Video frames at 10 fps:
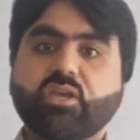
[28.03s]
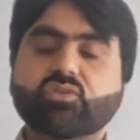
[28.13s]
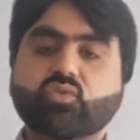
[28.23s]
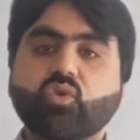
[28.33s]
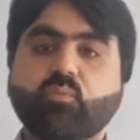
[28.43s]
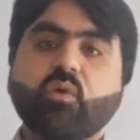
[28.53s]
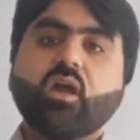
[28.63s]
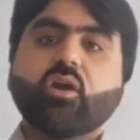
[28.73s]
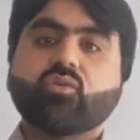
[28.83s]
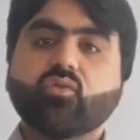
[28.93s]
group.
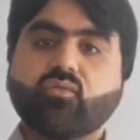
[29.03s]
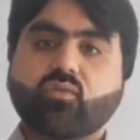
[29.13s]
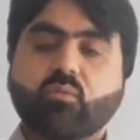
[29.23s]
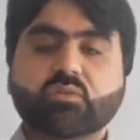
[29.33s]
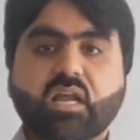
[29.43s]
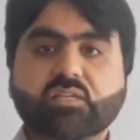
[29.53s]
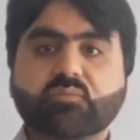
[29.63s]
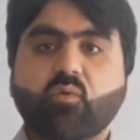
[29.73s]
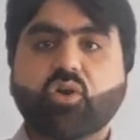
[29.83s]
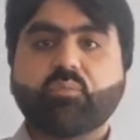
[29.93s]
Two from
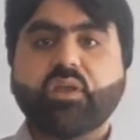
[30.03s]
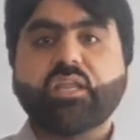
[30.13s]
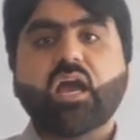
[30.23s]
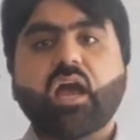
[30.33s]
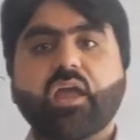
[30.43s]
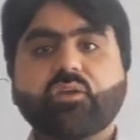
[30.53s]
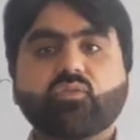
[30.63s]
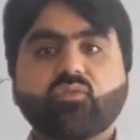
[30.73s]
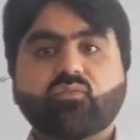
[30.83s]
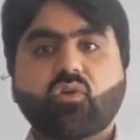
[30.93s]
transport media and
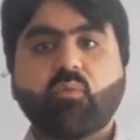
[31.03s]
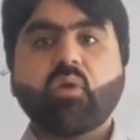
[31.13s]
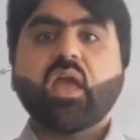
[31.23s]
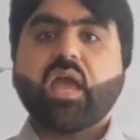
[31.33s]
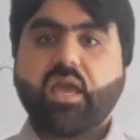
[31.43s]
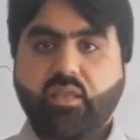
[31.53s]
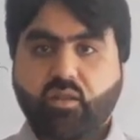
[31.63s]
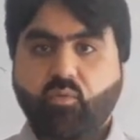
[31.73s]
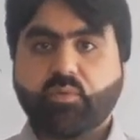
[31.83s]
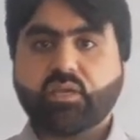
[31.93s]
two from
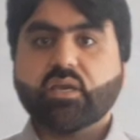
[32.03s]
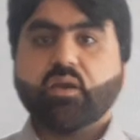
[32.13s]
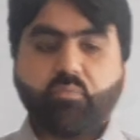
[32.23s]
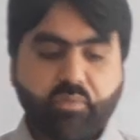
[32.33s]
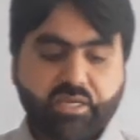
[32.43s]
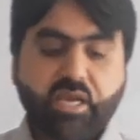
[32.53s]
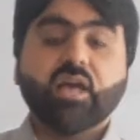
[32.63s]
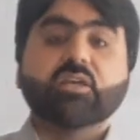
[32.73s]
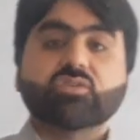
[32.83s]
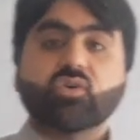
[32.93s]
anaerobic media.
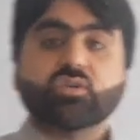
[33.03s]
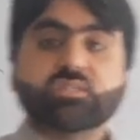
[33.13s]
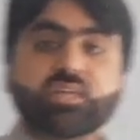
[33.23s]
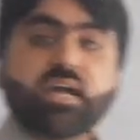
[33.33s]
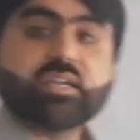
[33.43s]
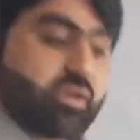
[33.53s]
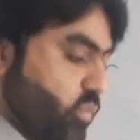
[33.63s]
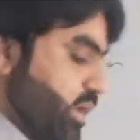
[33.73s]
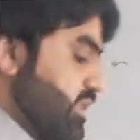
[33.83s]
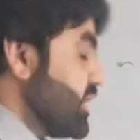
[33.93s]
So
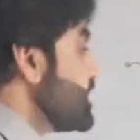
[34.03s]
starting with